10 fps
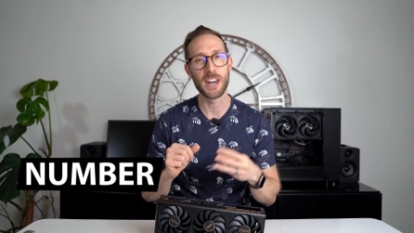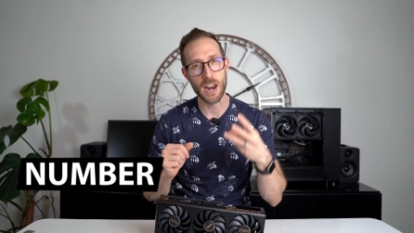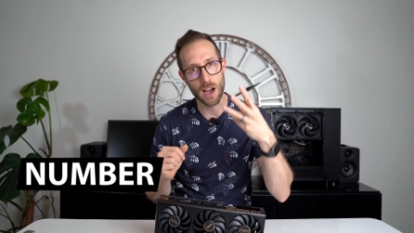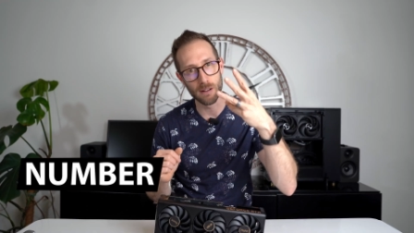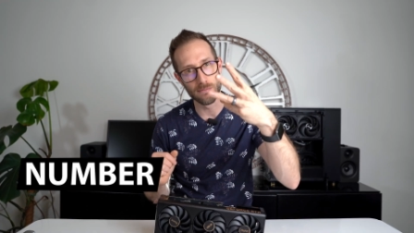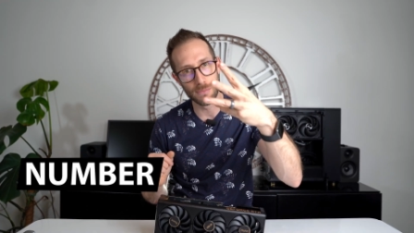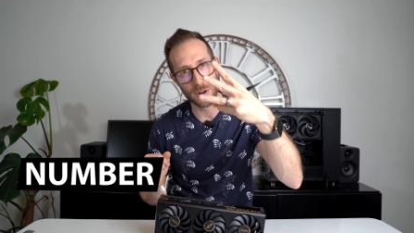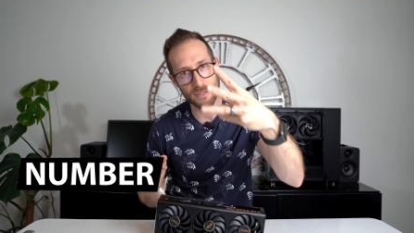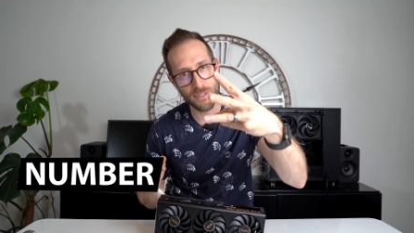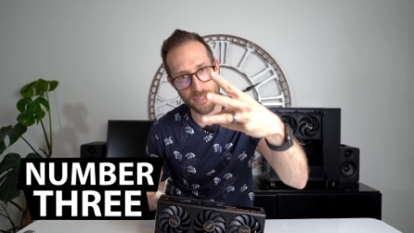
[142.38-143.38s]

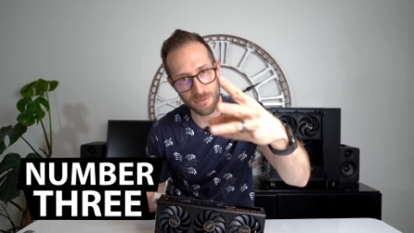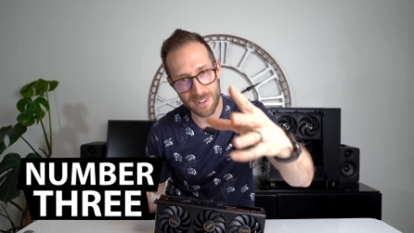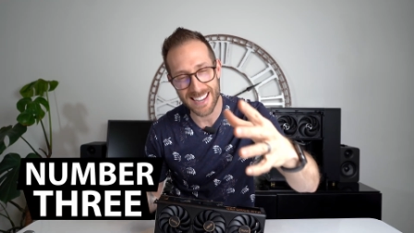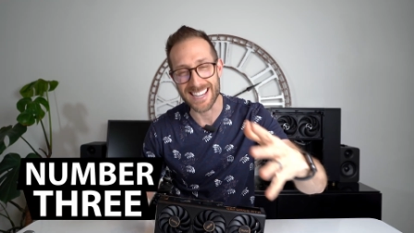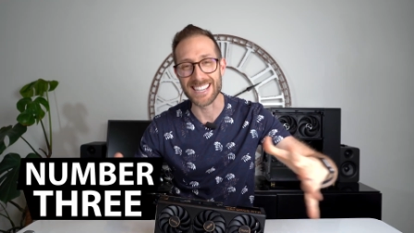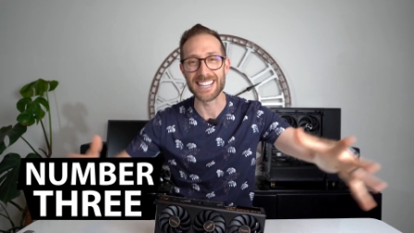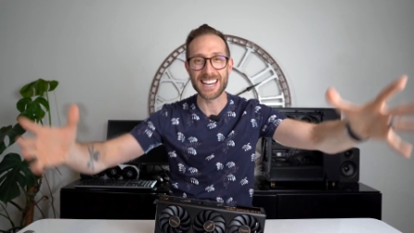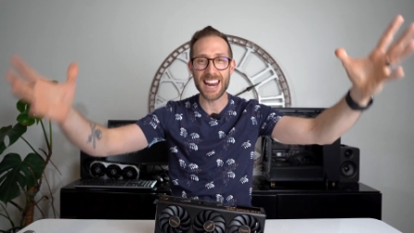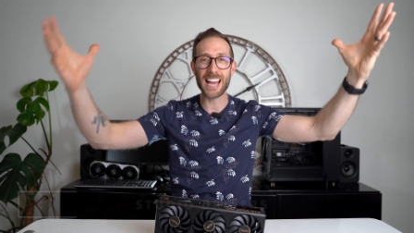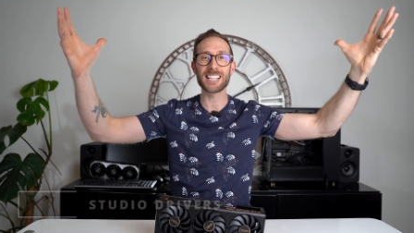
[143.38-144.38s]
Number three,
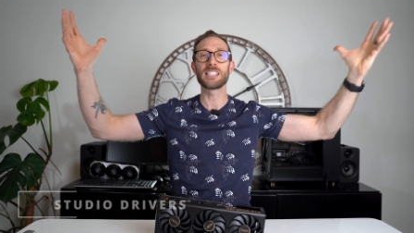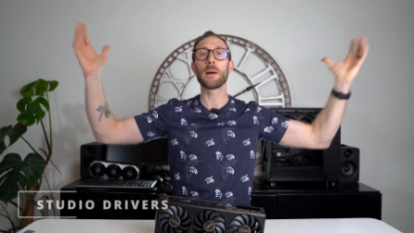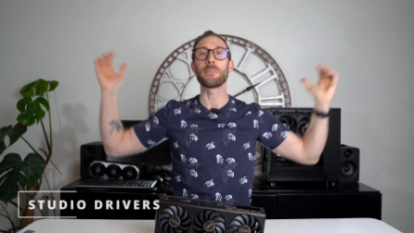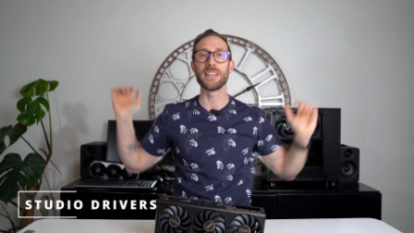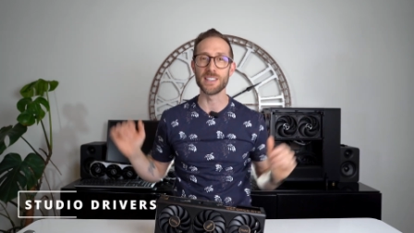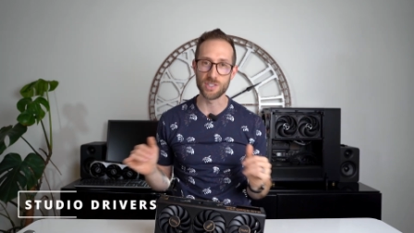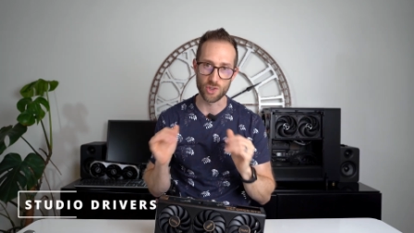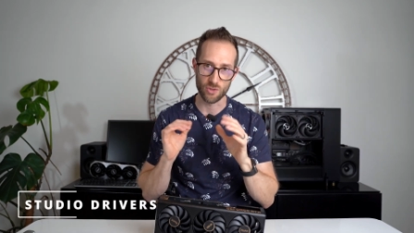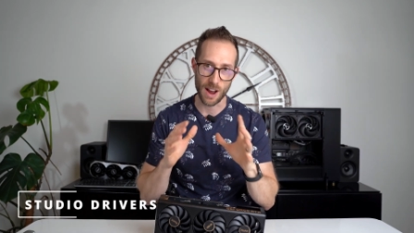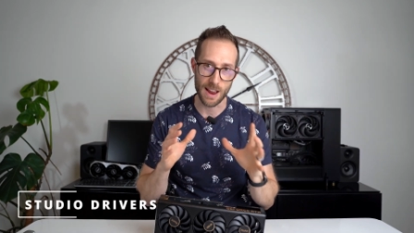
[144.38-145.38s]
next up is
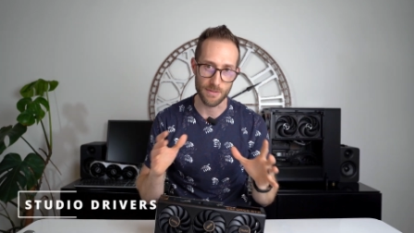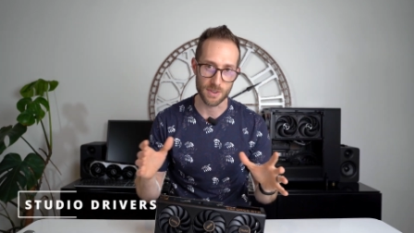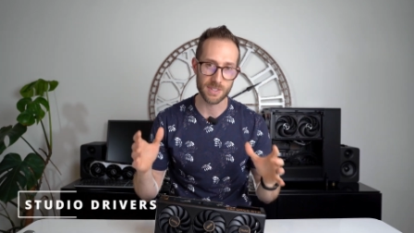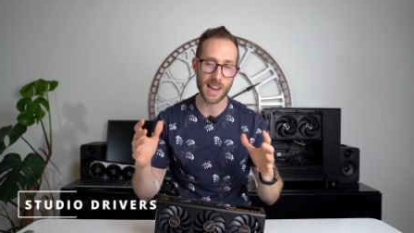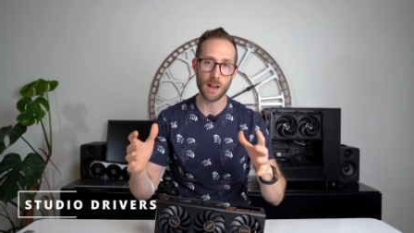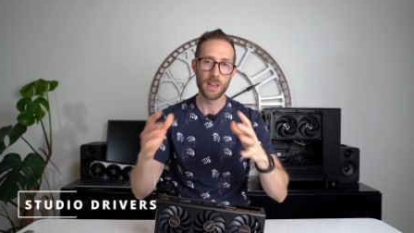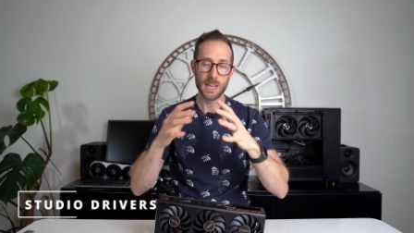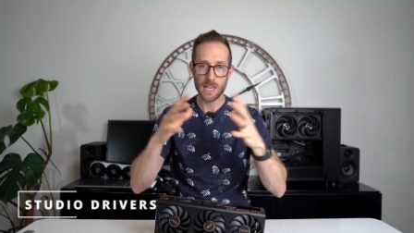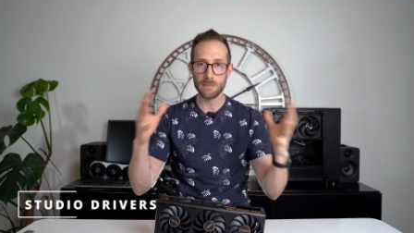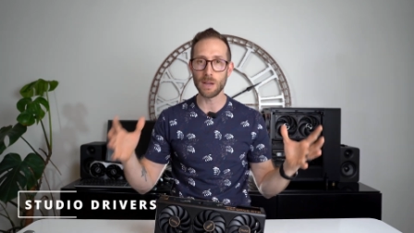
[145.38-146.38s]
drivers. Now,
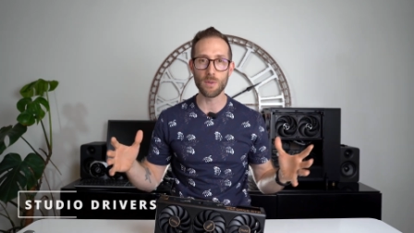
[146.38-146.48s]
in my